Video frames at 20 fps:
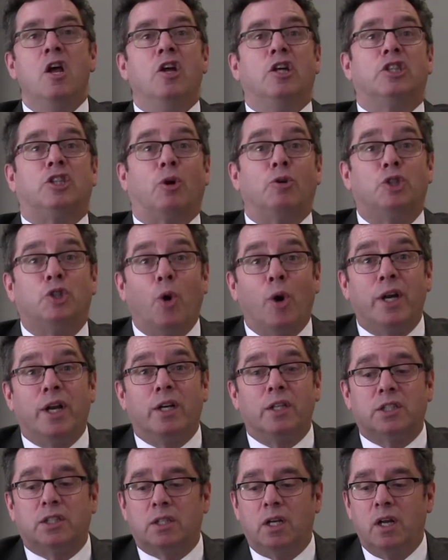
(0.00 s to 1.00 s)
So join
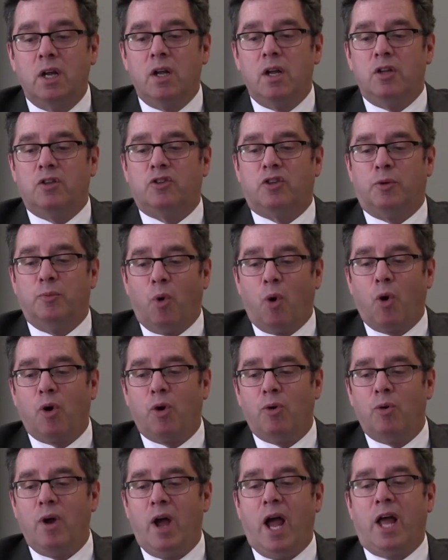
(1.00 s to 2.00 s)
us
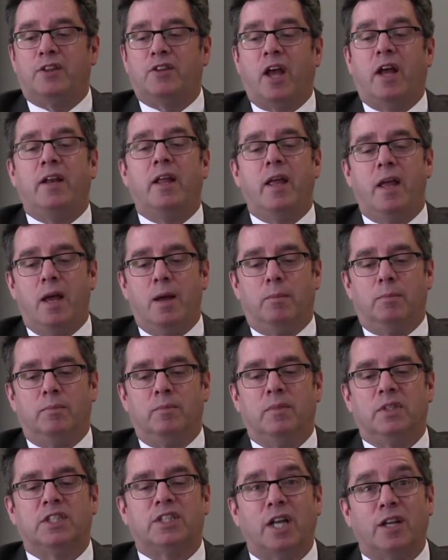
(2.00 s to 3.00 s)
tomorrow at 10 a.m.,
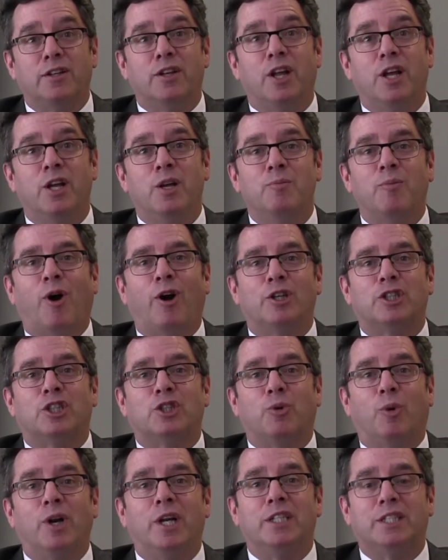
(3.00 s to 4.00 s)
Sunday, March
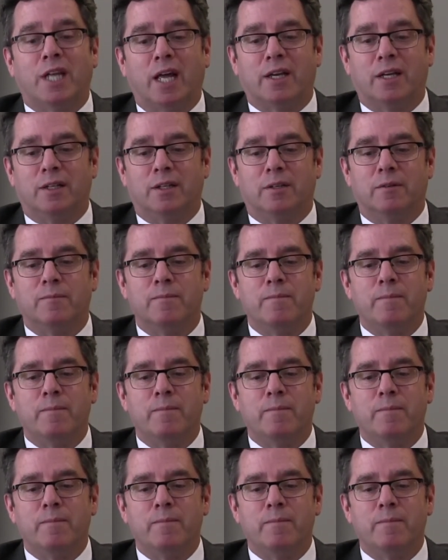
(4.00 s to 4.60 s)
22nd.